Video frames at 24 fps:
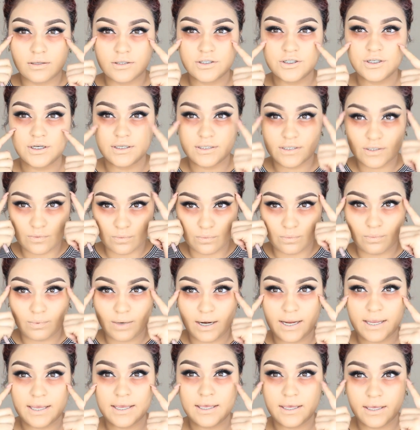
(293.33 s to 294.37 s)
Just
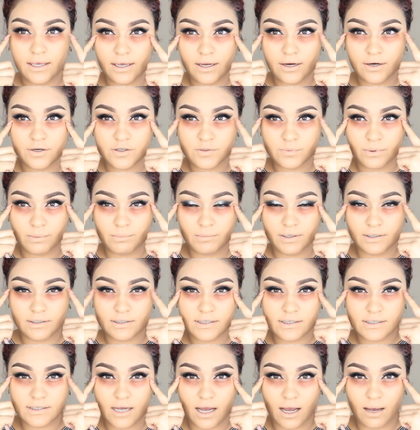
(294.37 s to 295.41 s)
right here is where I'm gonna
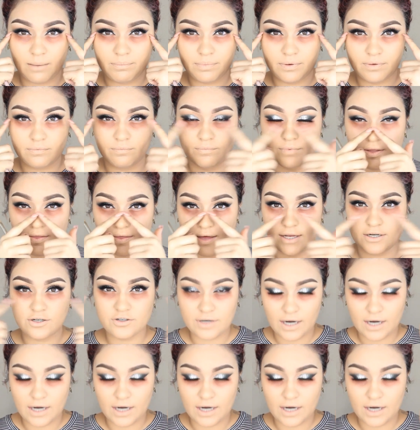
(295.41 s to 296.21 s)
stop with that